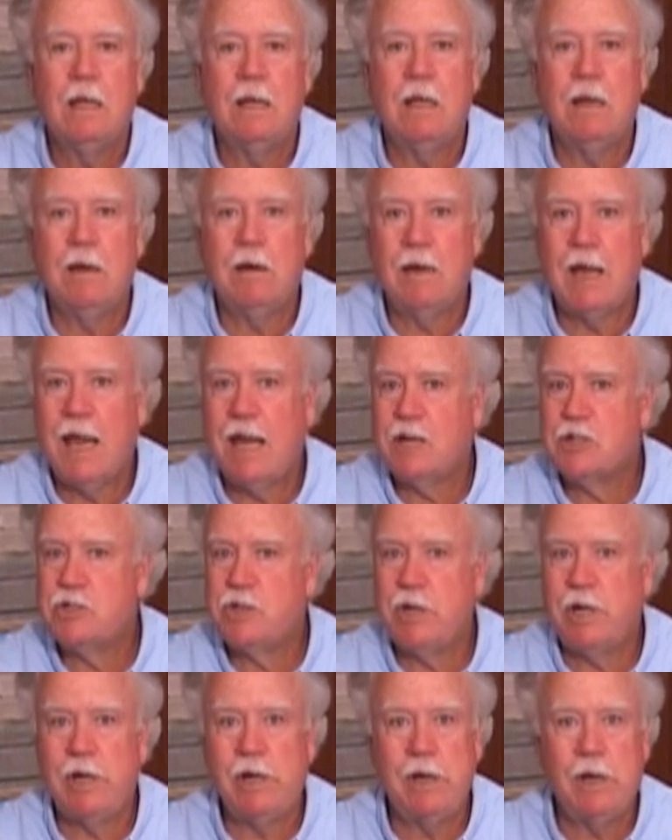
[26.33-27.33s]
their
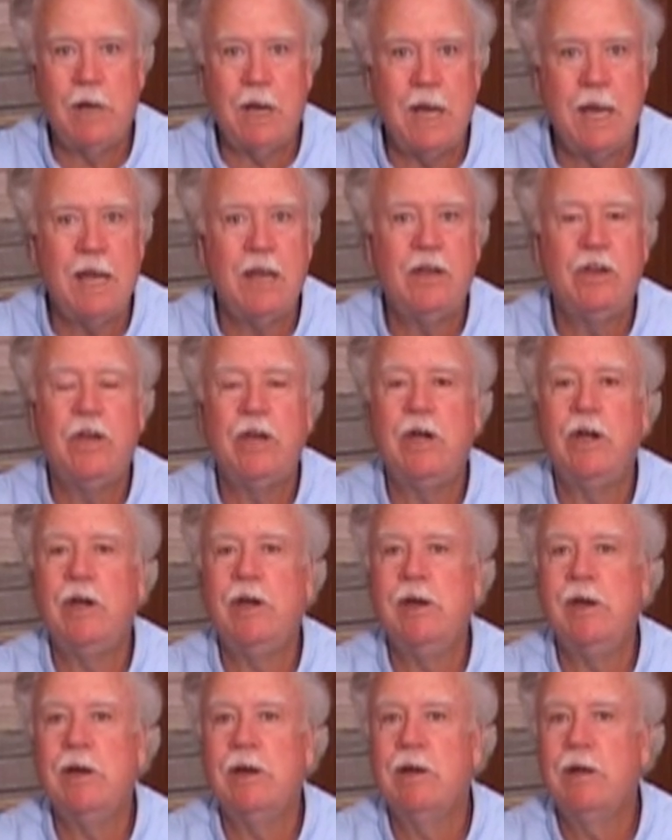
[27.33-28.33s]
exterior,
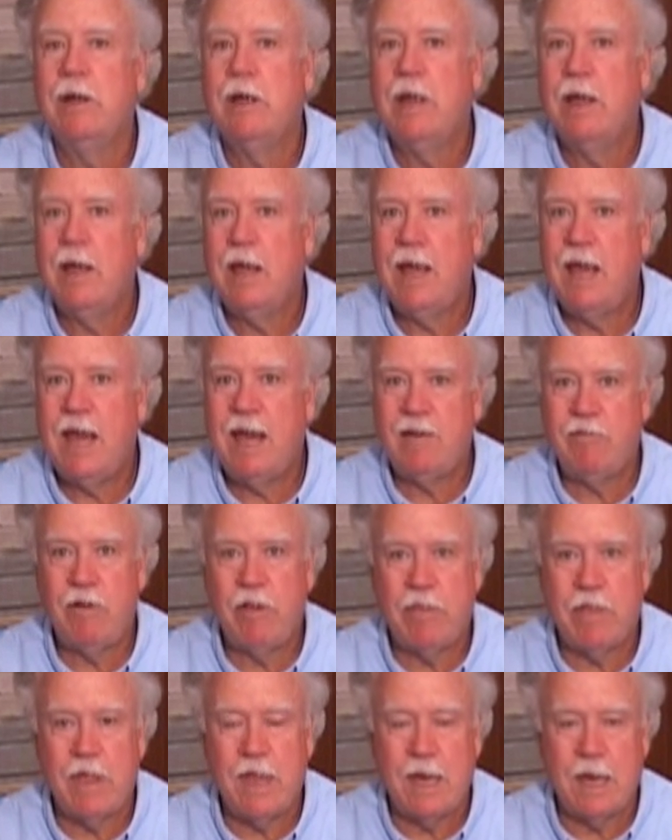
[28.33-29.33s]
interior,
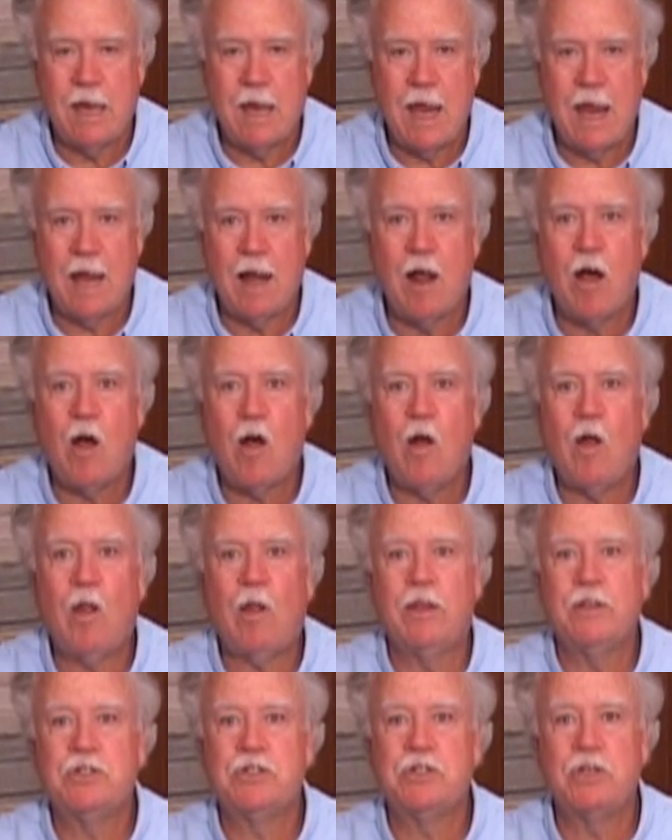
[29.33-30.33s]
everything, and
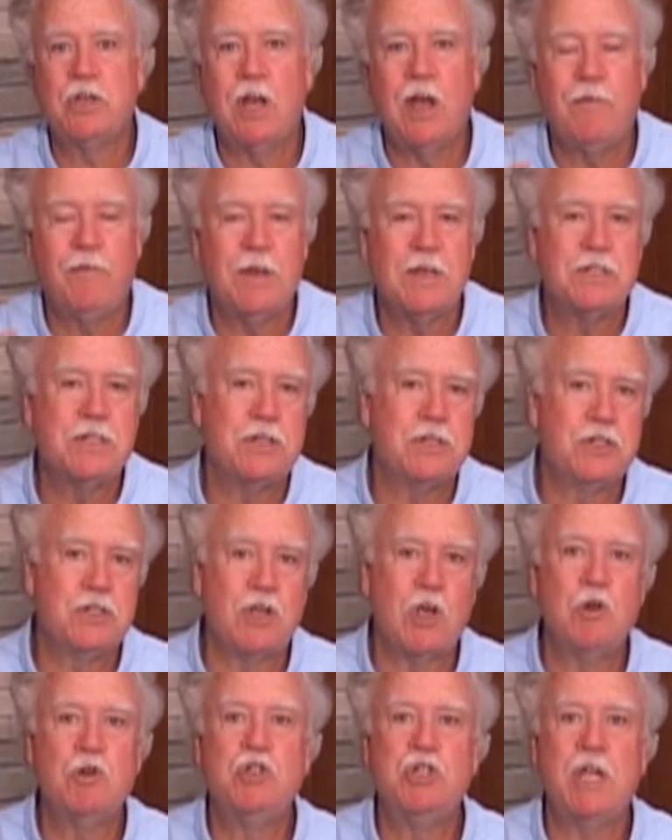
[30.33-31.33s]
all the stuff that's
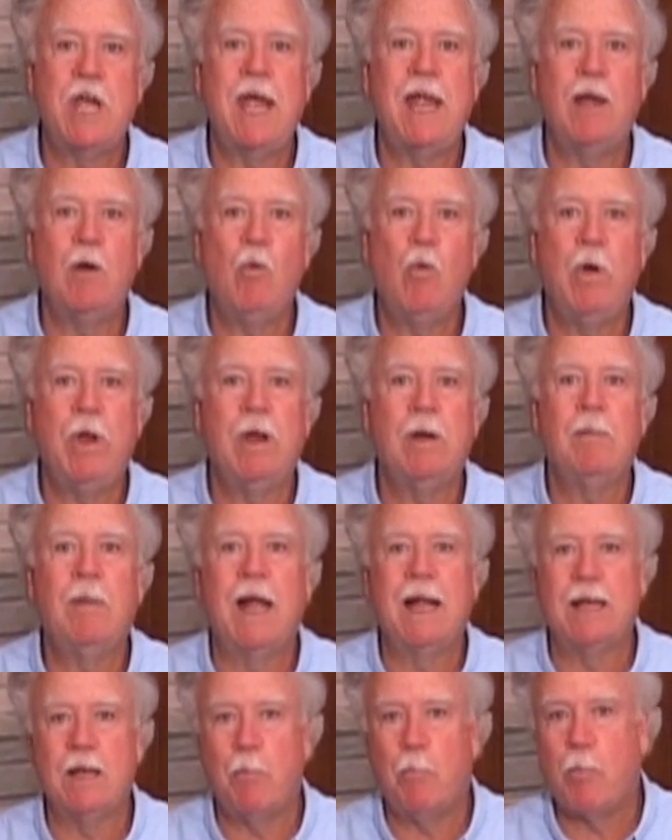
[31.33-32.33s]
associated with them,
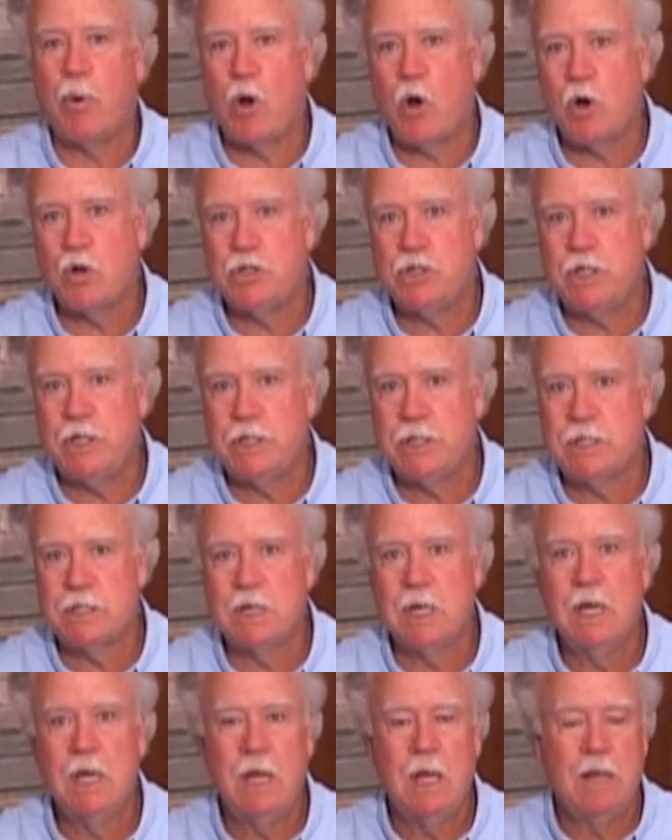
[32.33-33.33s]
like the perches,
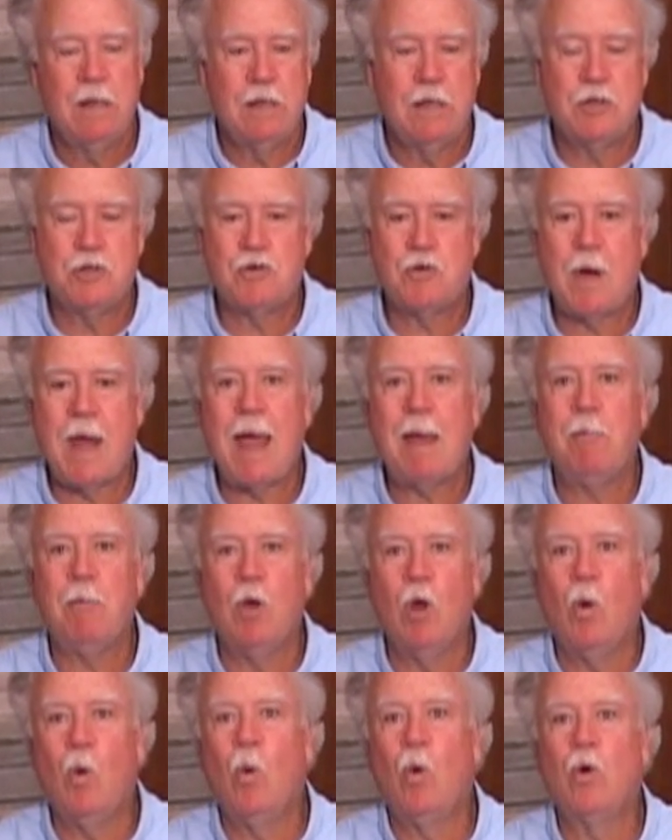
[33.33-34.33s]
the
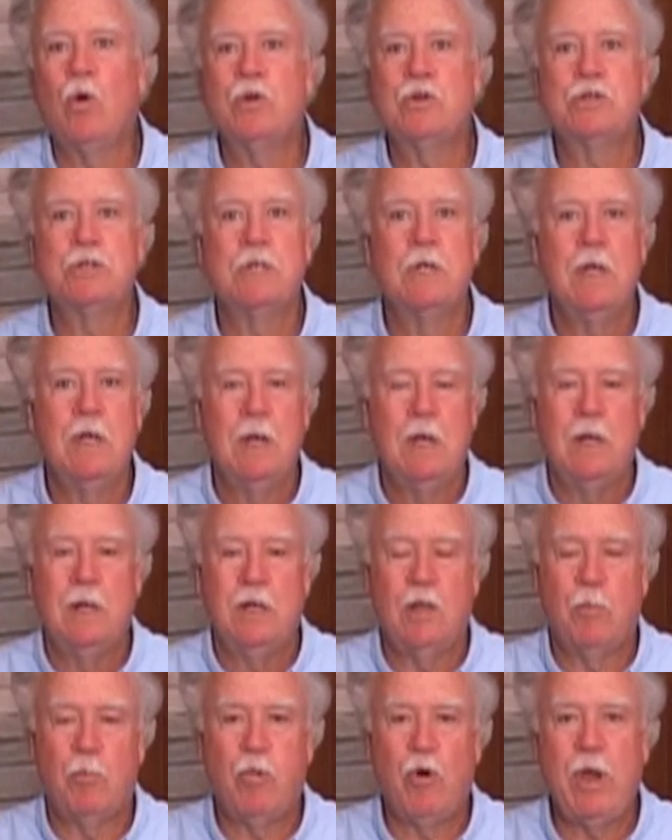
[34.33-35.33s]
trap doors,
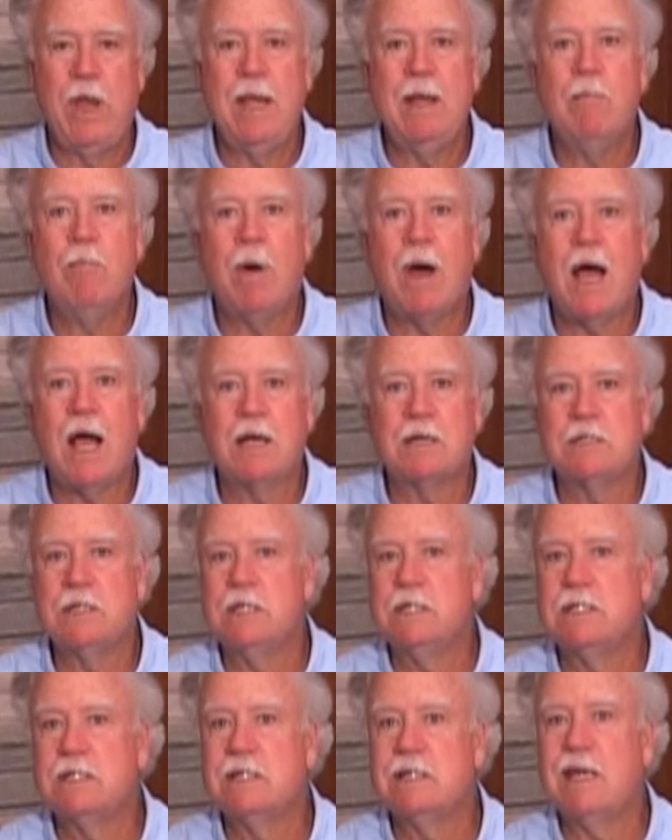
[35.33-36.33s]
the breeding
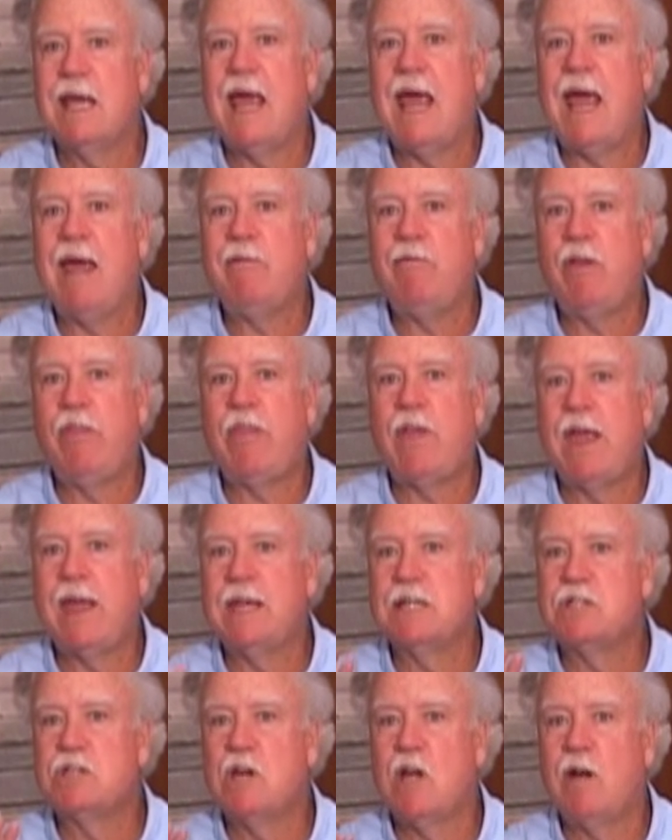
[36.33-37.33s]
boxes.
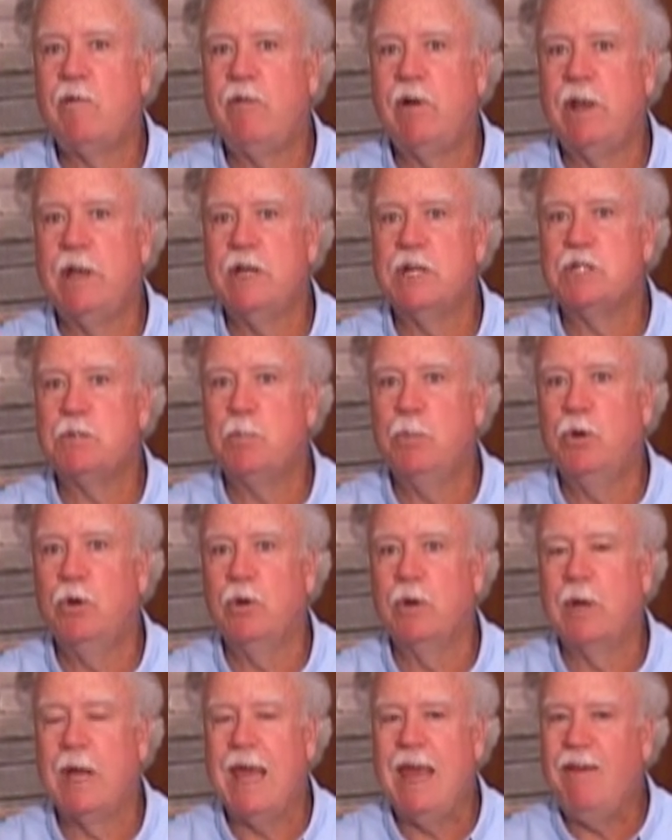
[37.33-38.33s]
Everything is covered in this
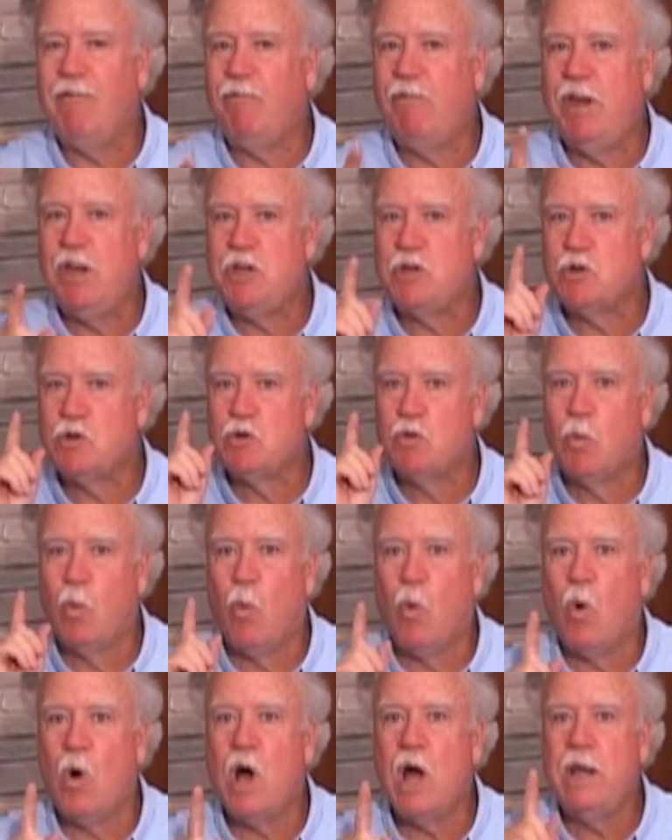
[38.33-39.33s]
book. It features
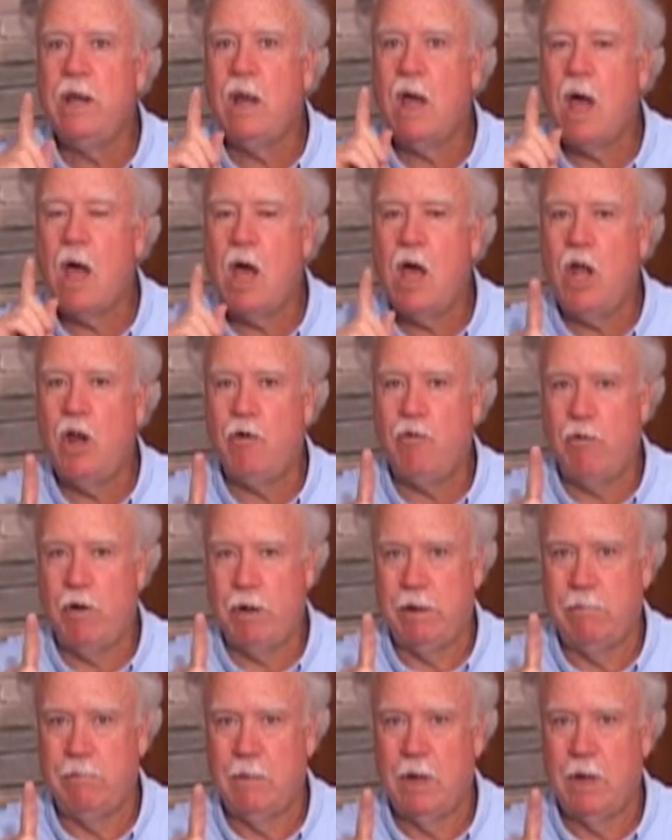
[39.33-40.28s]
100